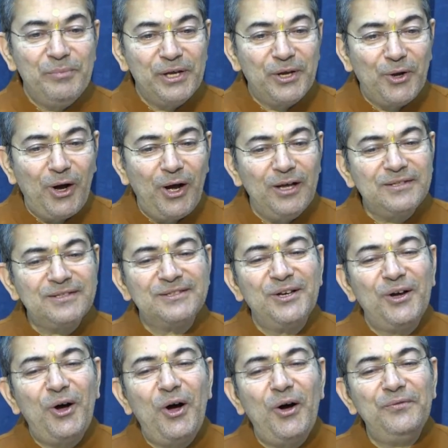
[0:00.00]
because
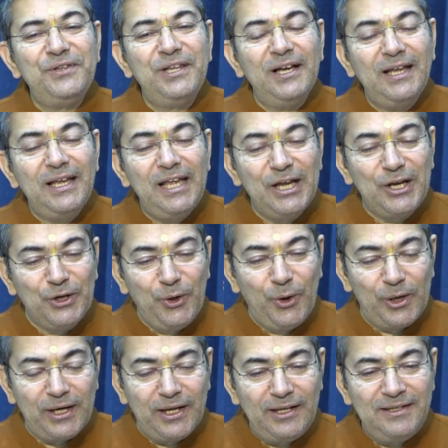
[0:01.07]
of the
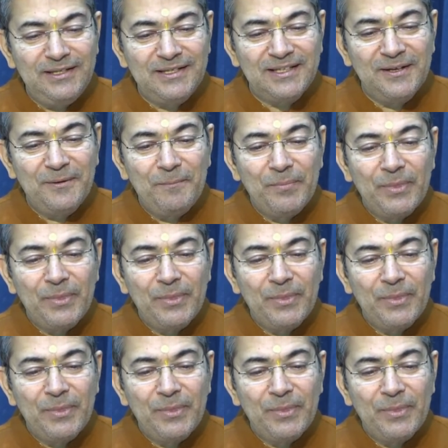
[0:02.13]
ignorance,